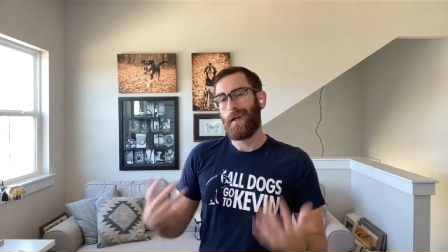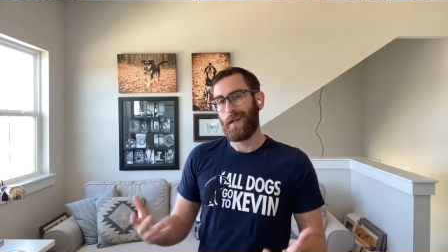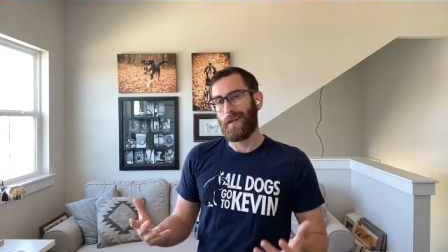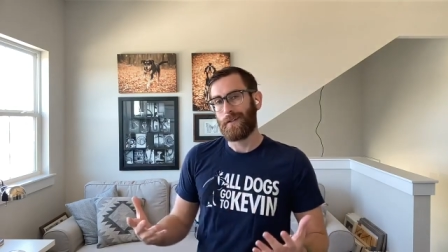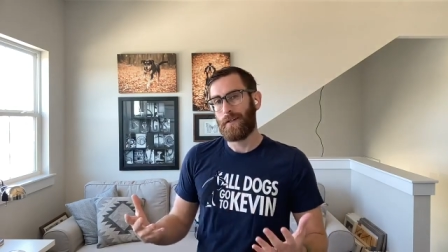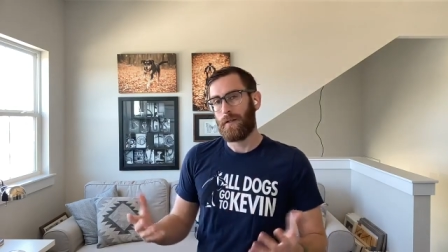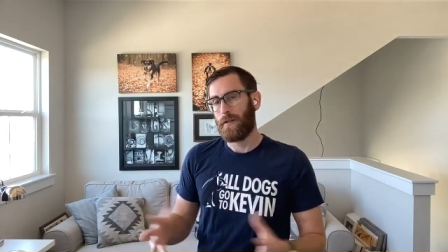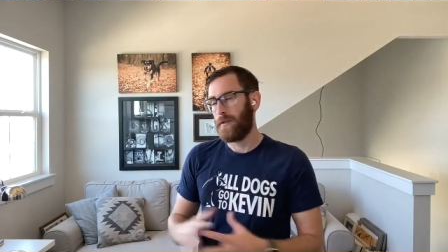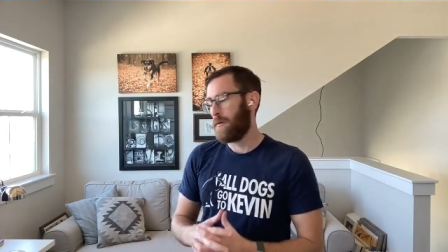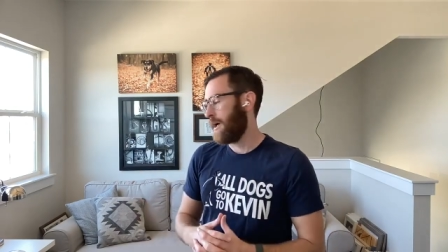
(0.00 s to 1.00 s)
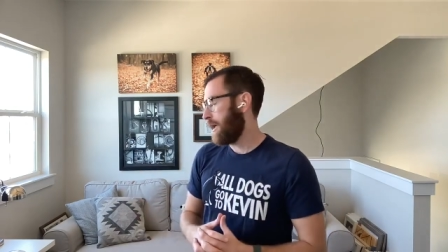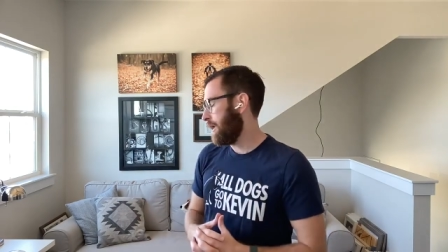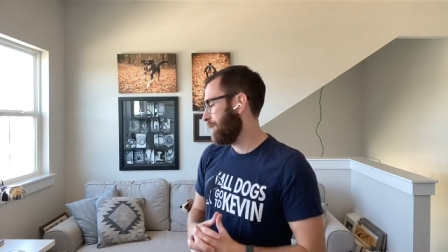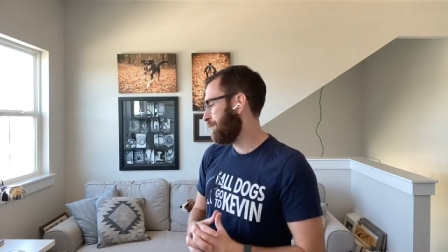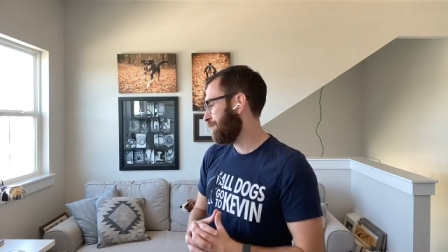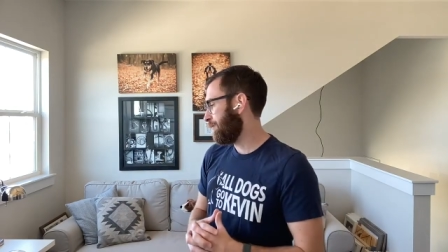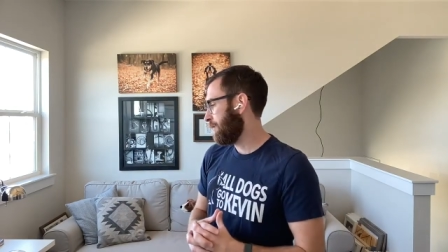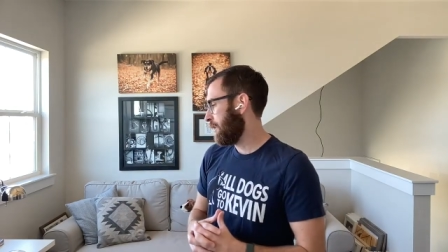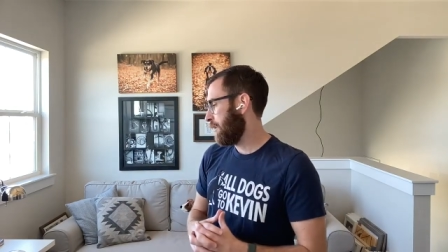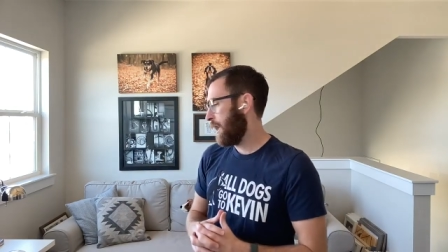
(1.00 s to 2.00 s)
and you uh,
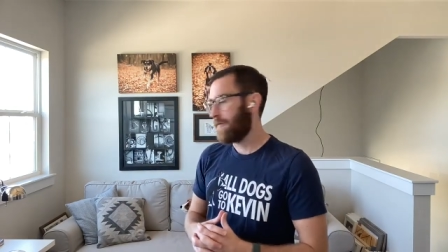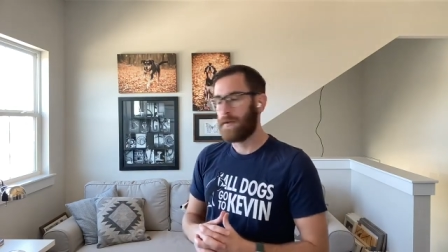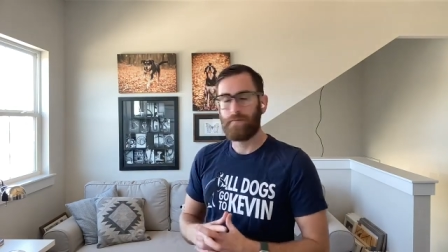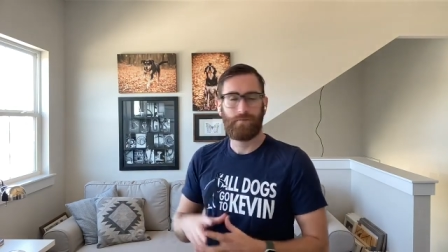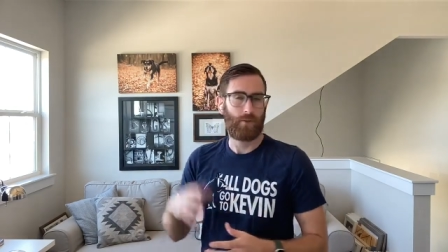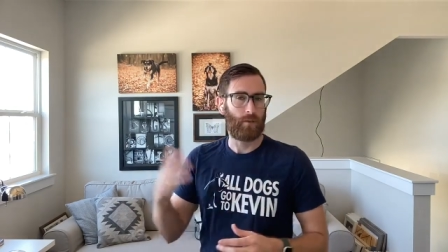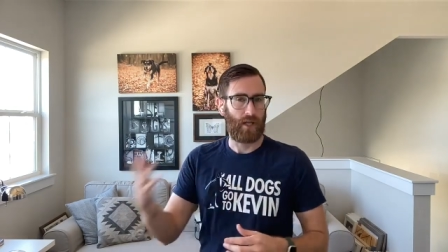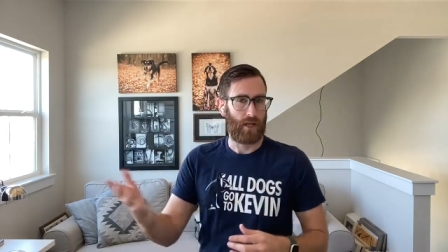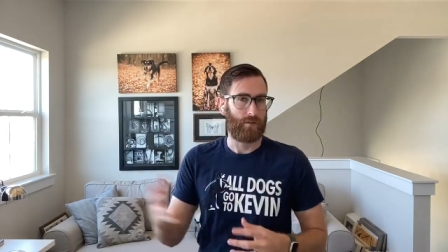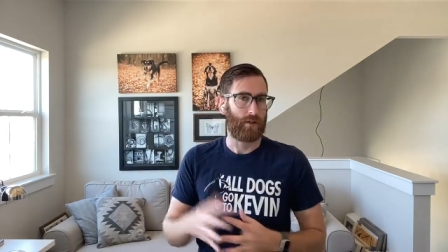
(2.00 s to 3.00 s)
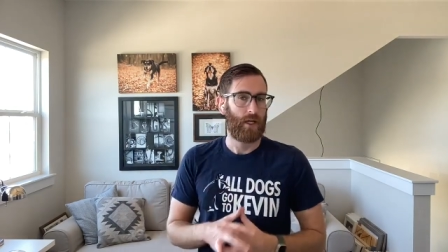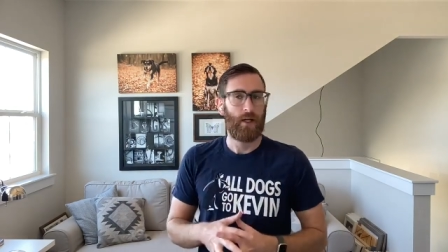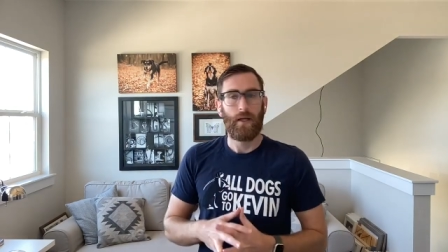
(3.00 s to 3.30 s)
have a new behavior.